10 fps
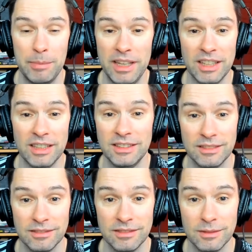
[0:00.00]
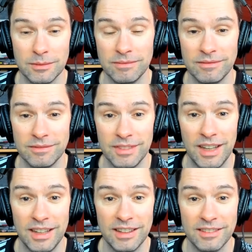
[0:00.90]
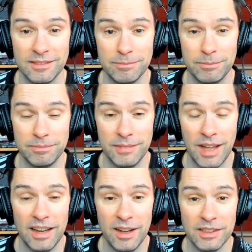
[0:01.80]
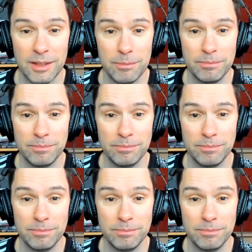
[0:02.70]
Because, like, I know it's